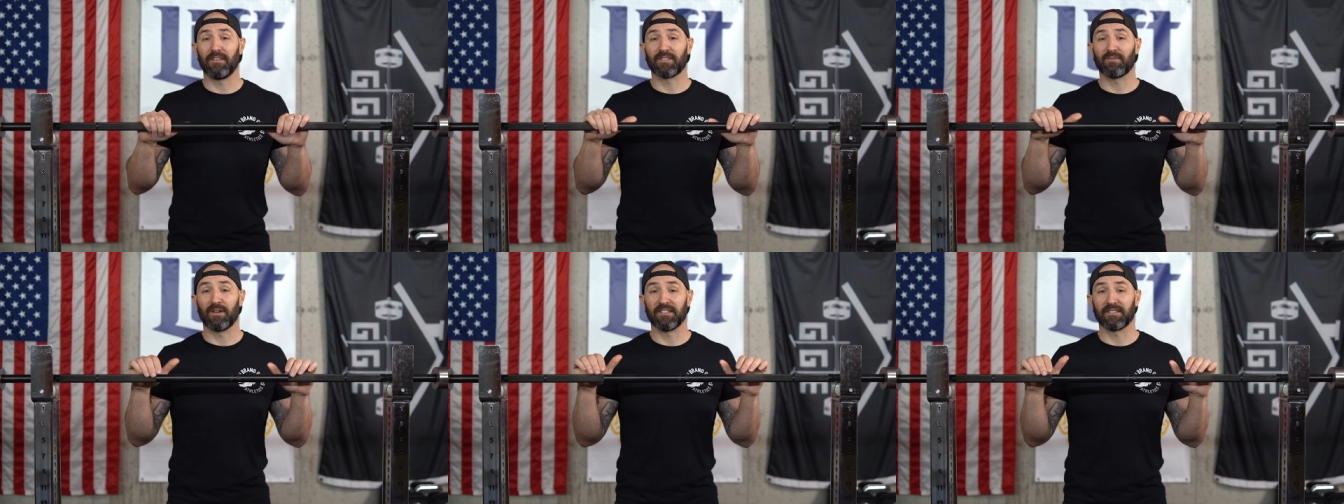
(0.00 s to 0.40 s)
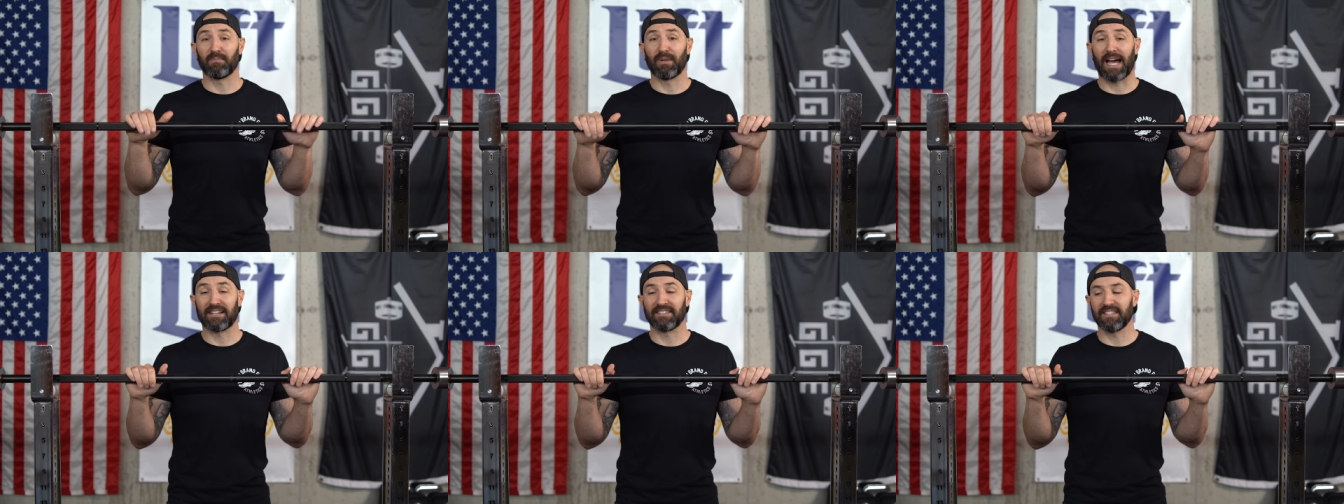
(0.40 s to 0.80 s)
This one is
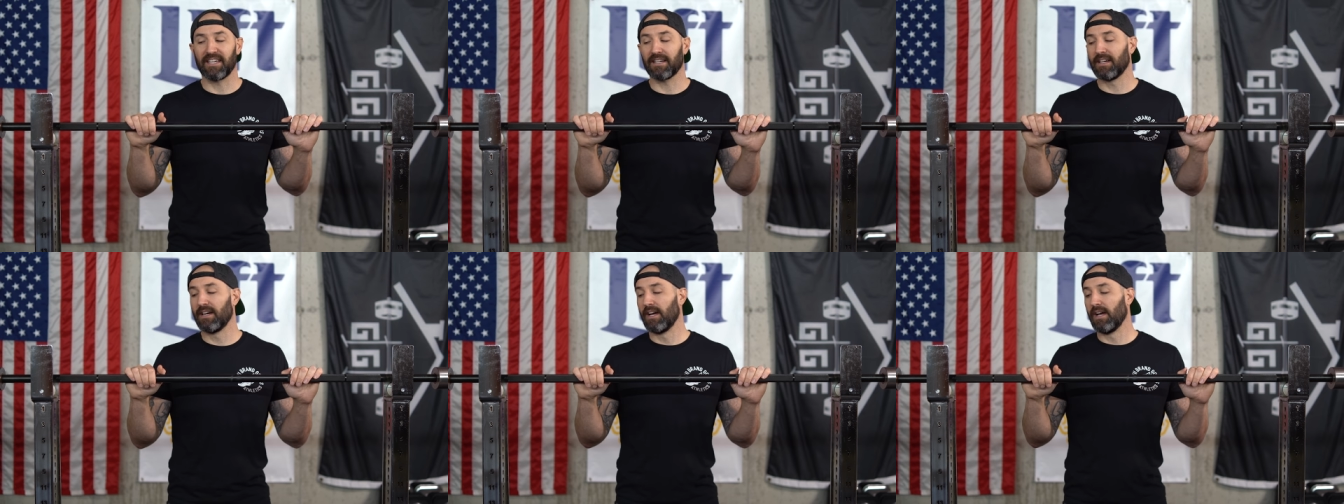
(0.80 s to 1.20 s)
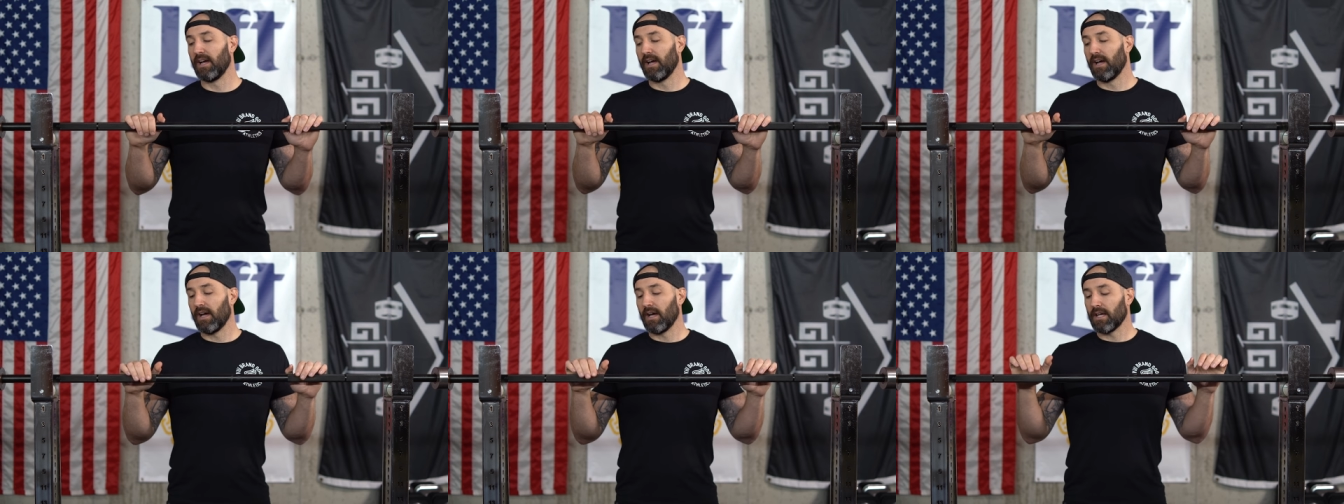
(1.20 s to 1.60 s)
black zinc.
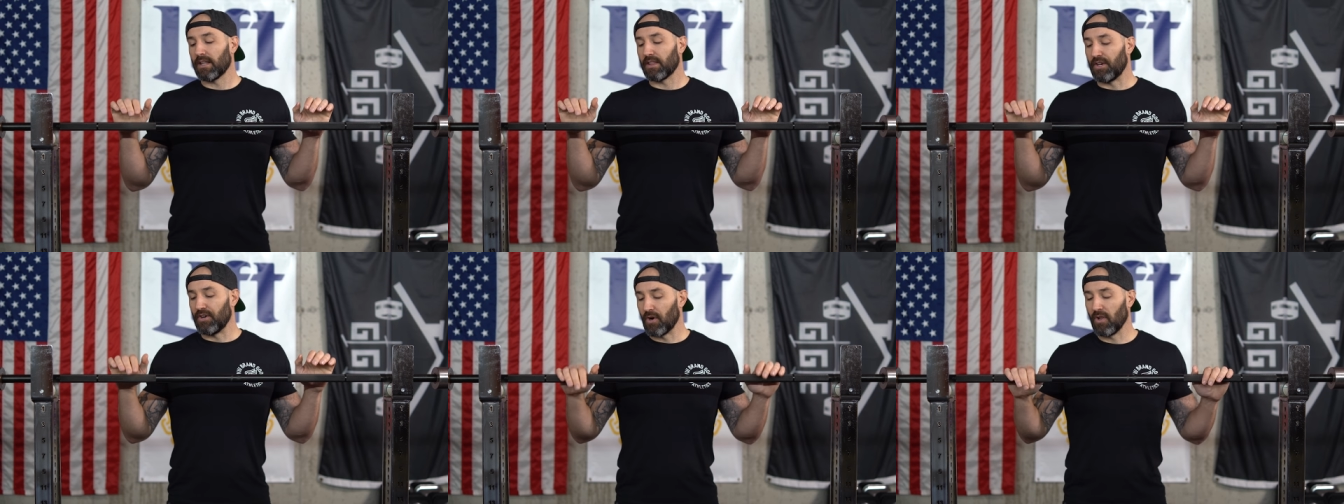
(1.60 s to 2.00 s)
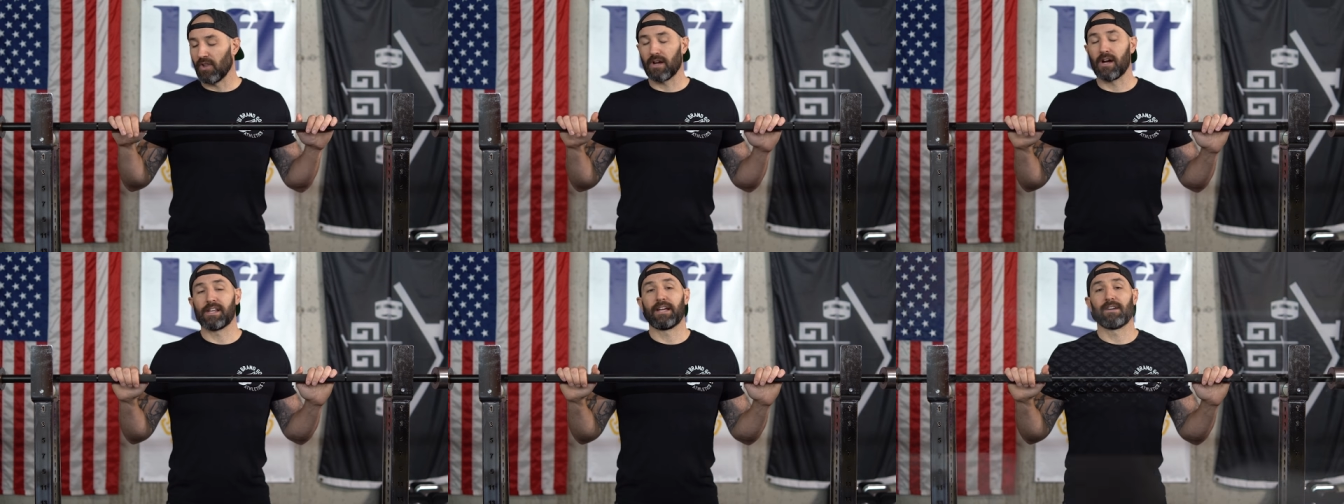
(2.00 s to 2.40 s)
The
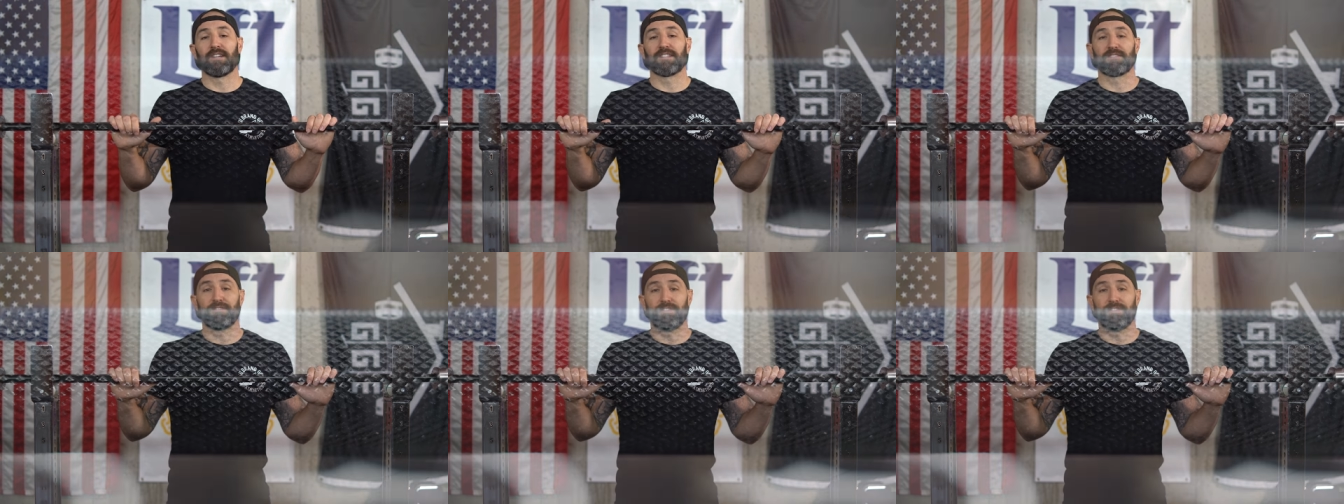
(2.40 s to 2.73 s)
knurling on here is